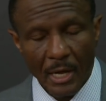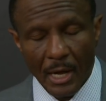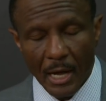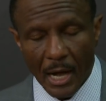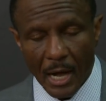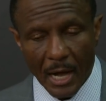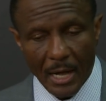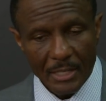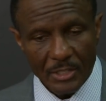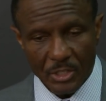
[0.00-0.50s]

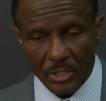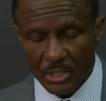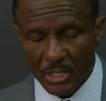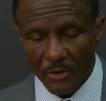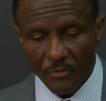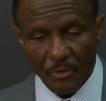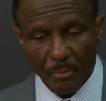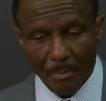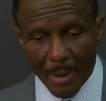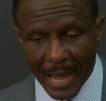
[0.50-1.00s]
Uh, it's a
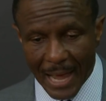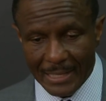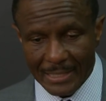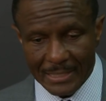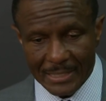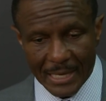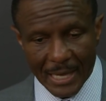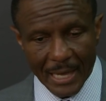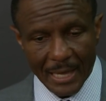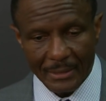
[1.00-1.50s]
different
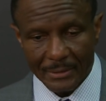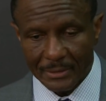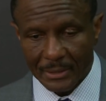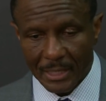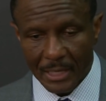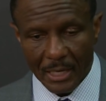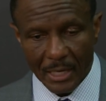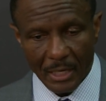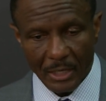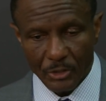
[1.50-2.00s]
mindset.
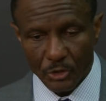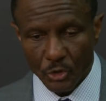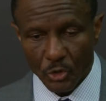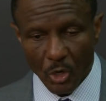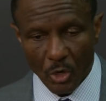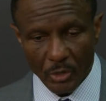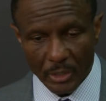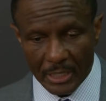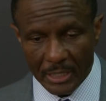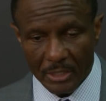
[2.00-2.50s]
Uh, you're
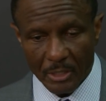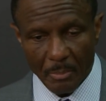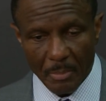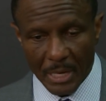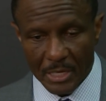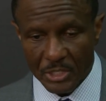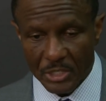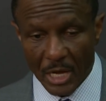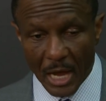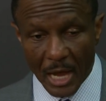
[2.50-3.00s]
going to get the
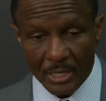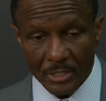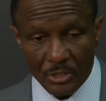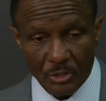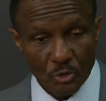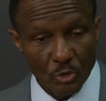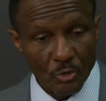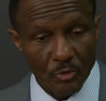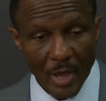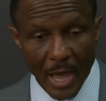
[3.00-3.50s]
best shots, and
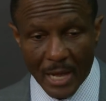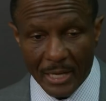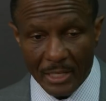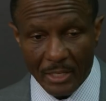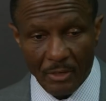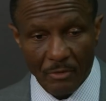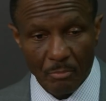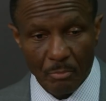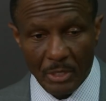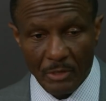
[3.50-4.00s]
you got to
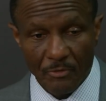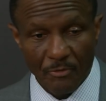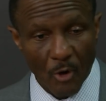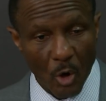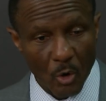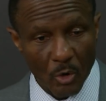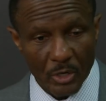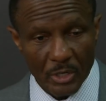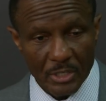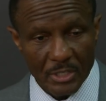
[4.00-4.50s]
give be
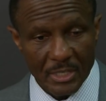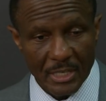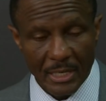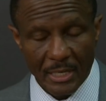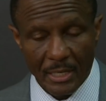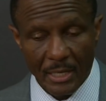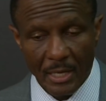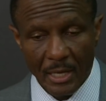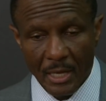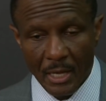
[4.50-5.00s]
focused.
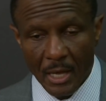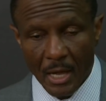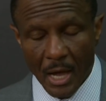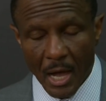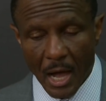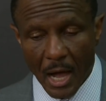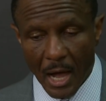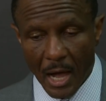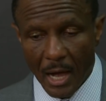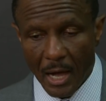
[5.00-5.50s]
And
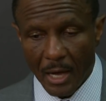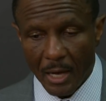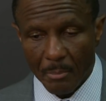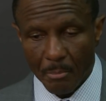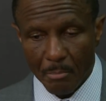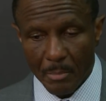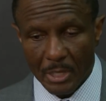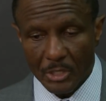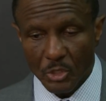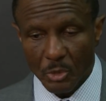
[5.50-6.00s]
uh,
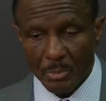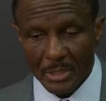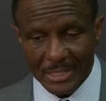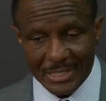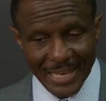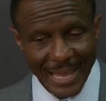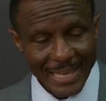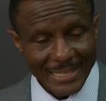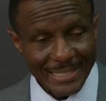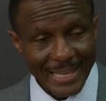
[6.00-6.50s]
mental
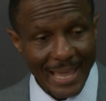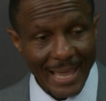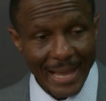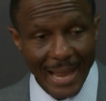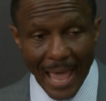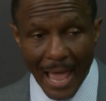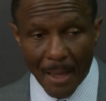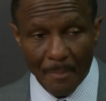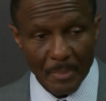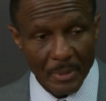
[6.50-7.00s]
mistakes can't
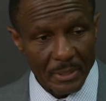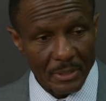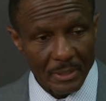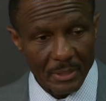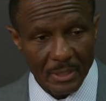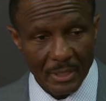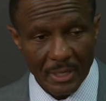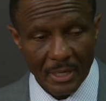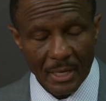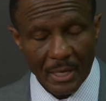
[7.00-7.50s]
happen.
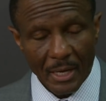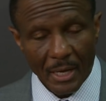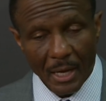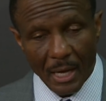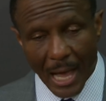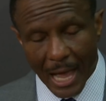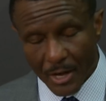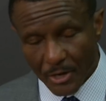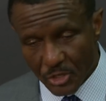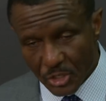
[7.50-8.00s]

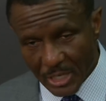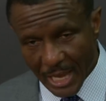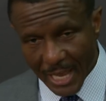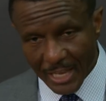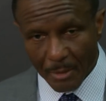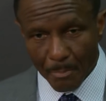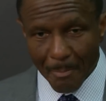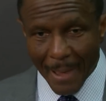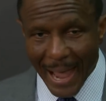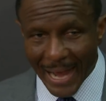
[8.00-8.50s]
I
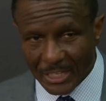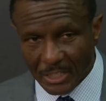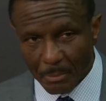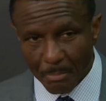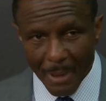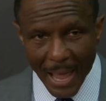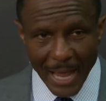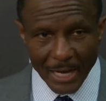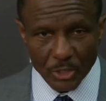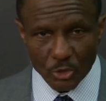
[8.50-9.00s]
understand
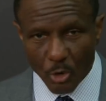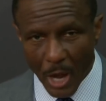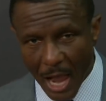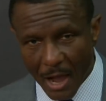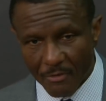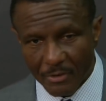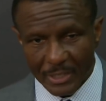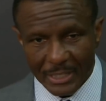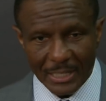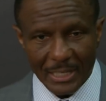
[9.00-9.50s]
back-to-back
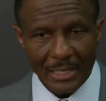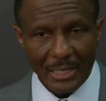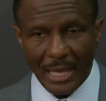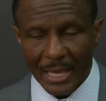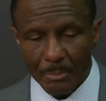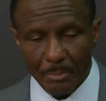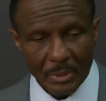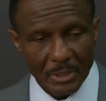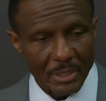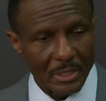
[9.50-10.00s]
travel getting
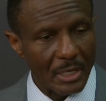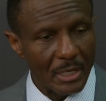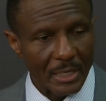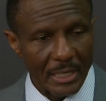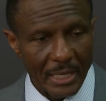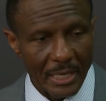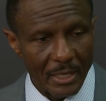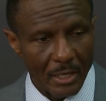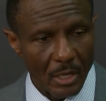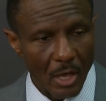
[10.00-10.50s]
late, but
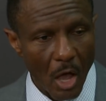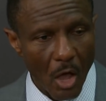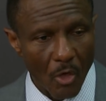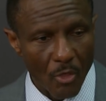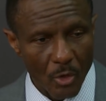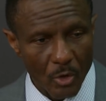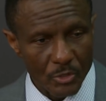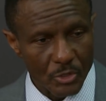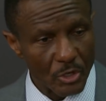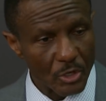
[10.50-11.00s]
again, all
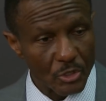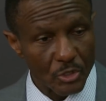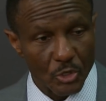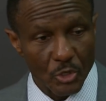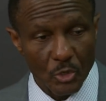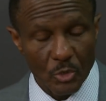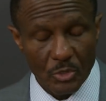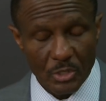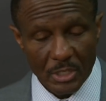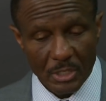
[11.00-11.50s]
those are
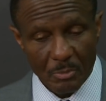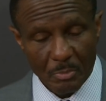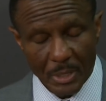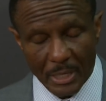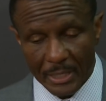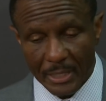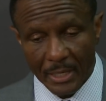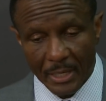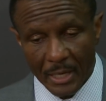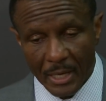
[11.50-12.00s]
excuses.
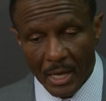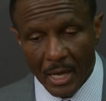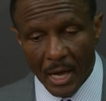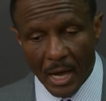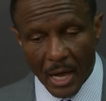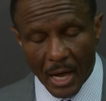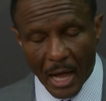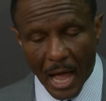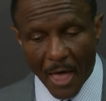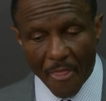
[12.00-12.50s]
But
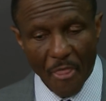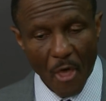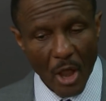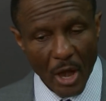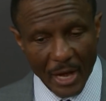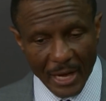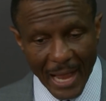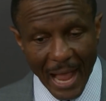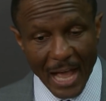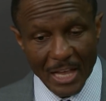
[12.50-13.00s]
uh, I thought
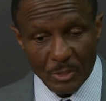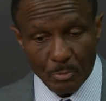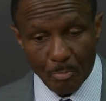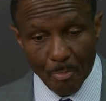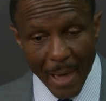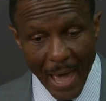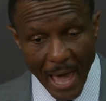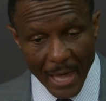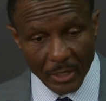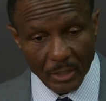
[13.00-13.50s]
our guys
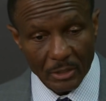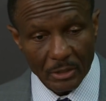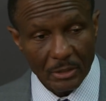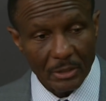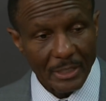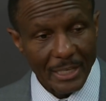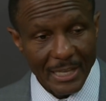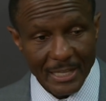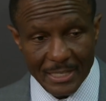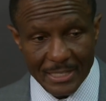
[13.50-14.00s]
battled
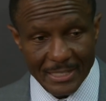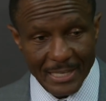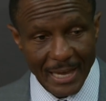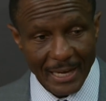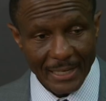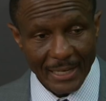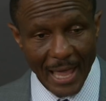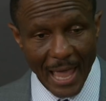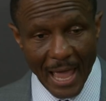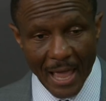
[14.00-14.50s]
in the
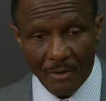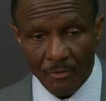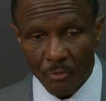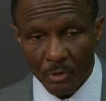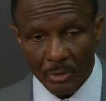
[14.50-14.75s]
second half.